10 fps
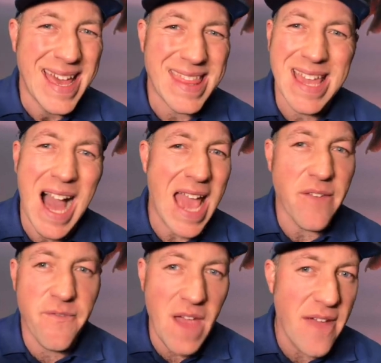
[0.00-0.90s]
They are a
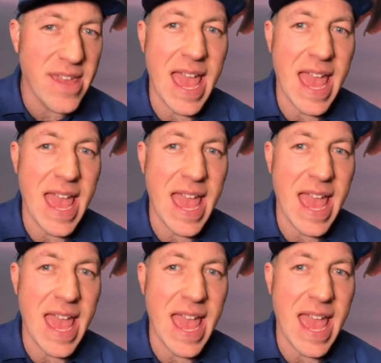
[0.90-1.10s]
very